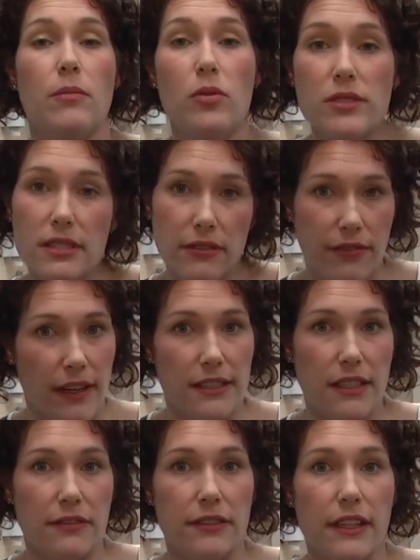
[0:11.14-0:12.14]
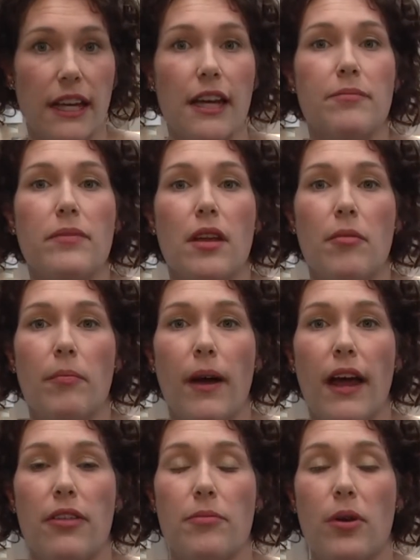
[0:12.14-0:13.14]
most effectively
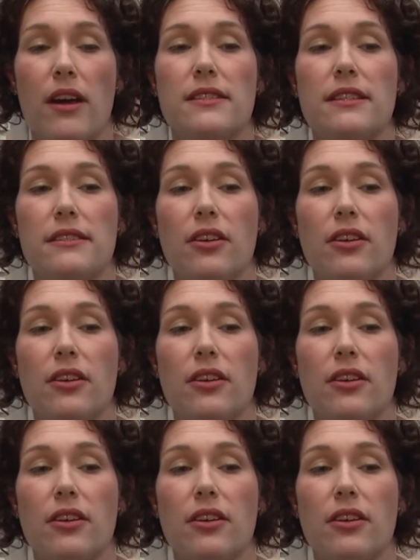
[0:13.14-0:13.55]
by the process